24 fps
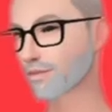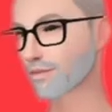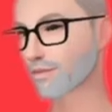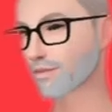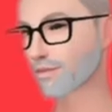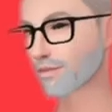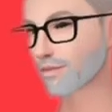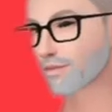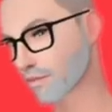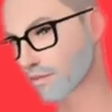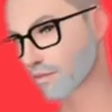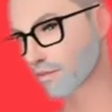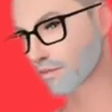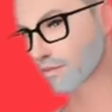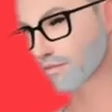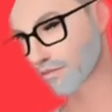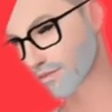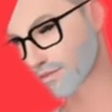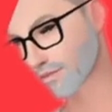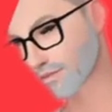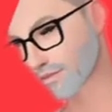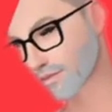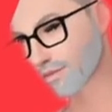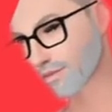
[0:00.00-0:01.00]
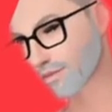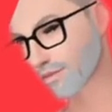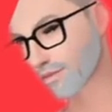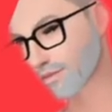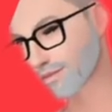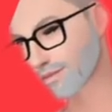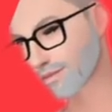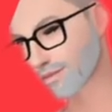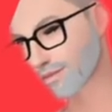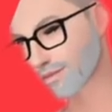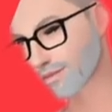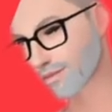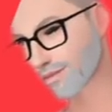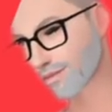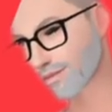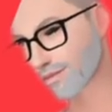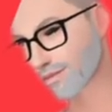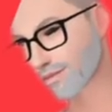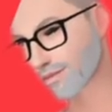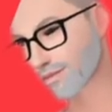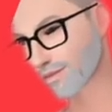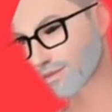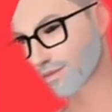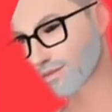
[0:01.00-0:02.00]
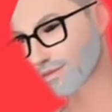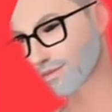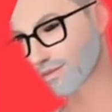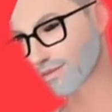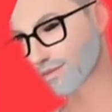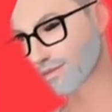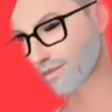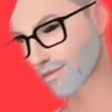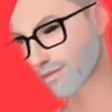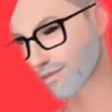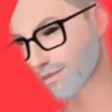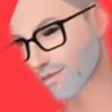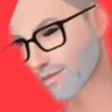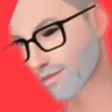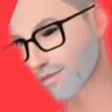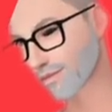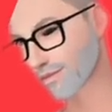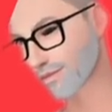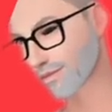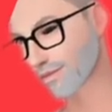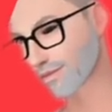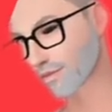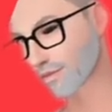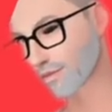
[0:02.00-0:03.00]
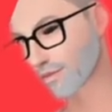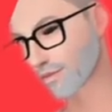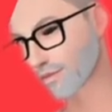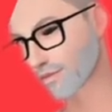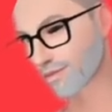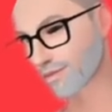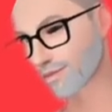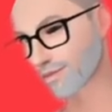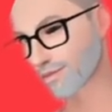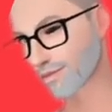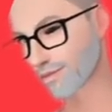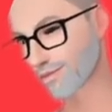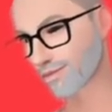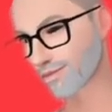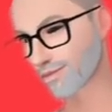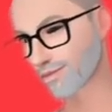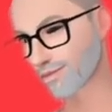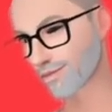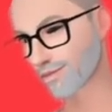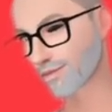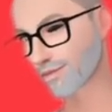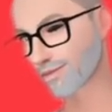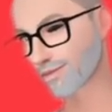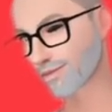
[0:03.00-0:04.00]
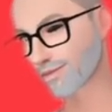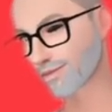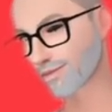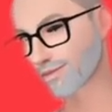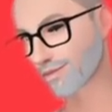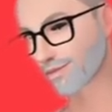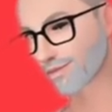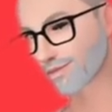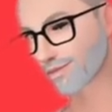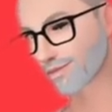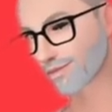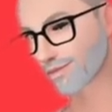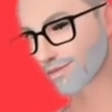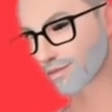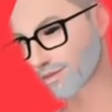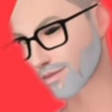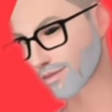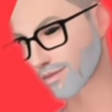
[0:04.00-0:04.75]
(silent)